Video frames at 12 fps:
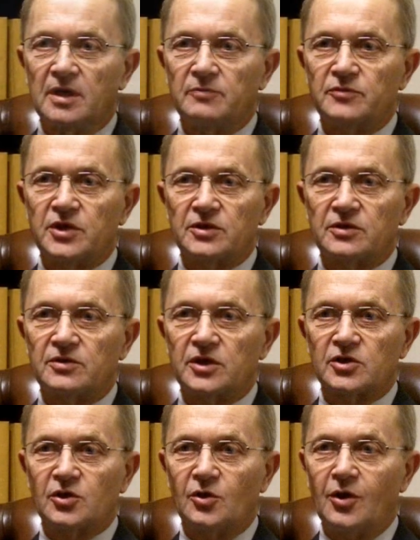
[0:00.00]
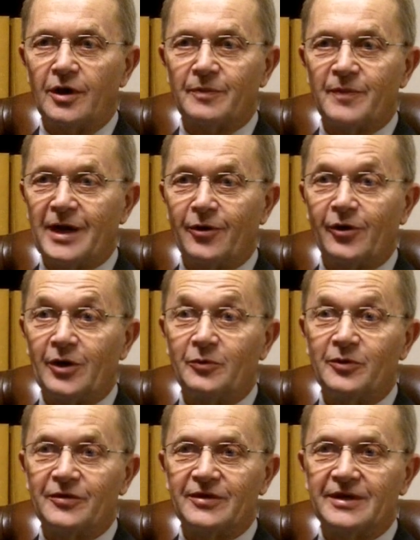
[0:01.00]
um, just along
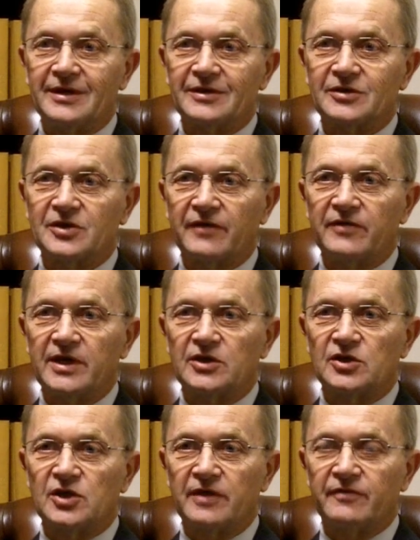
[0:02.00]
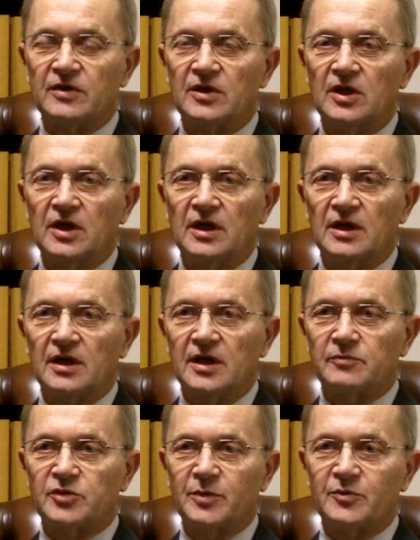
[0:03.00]
parallel with the uh, 787.
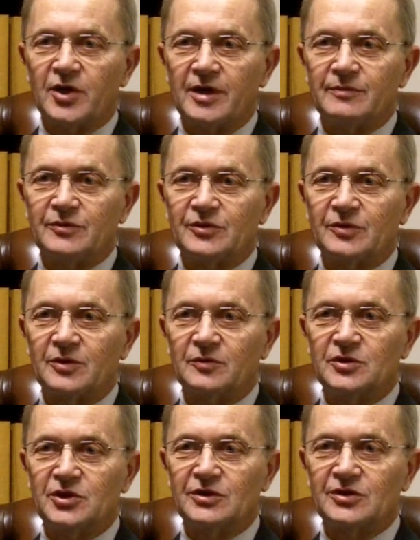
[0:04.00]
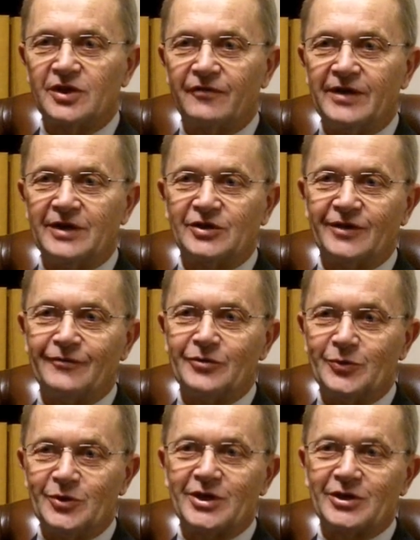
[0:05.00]
Um, sometimes uh, we see the 787
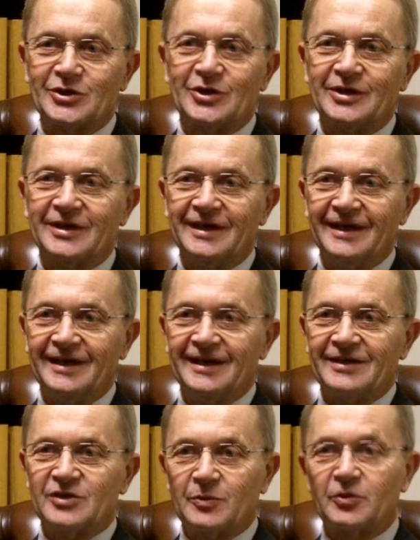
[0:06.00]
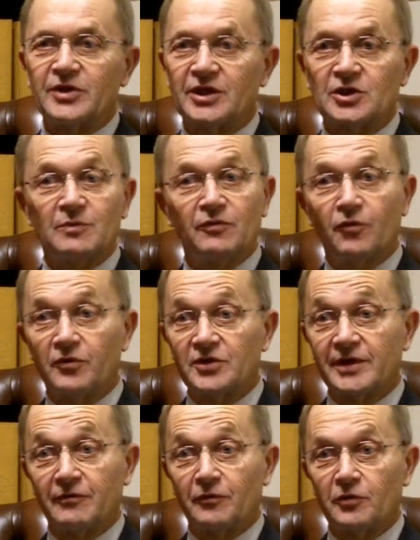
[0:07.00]
doing testing, similar testing before the
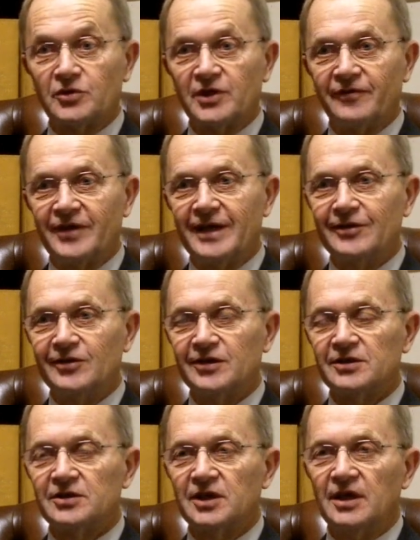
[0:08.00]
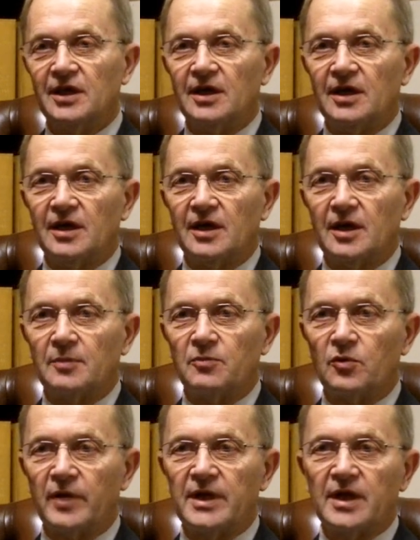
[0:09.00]
7478 does, um,
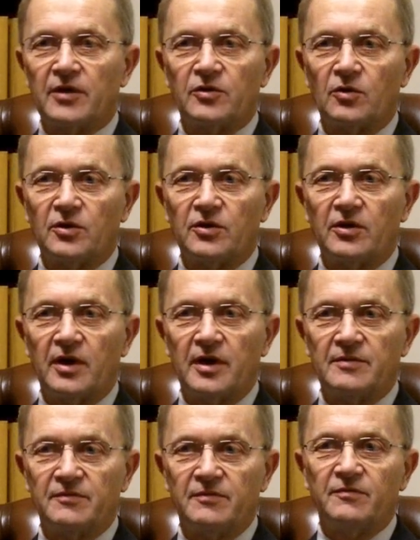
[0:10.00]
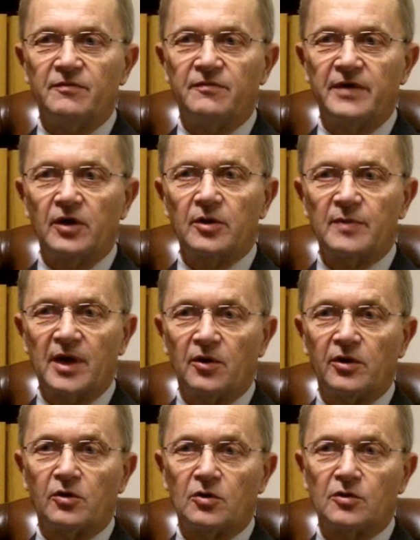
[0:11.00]
but right now they're they're on fairly
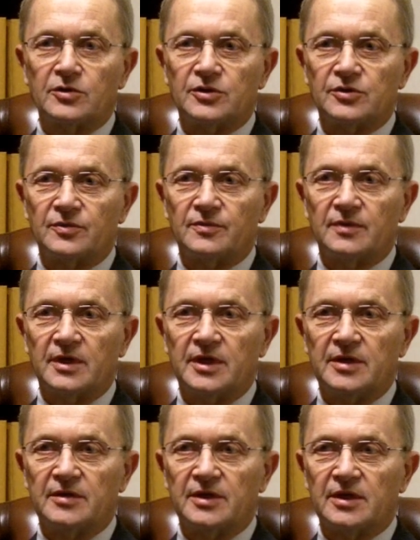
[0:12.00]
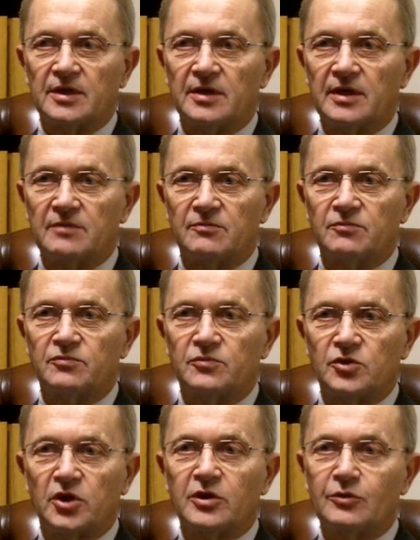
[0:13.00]
parallel courses and uh, and
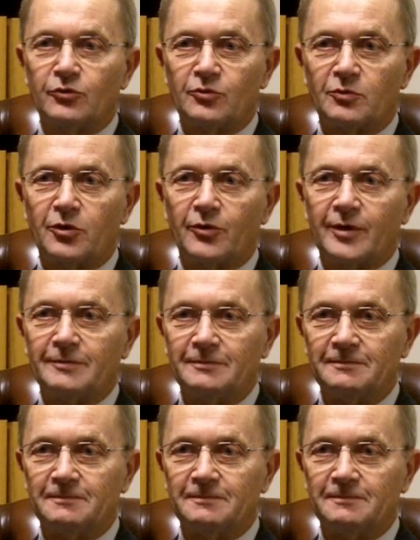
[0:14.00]
chunking through the program.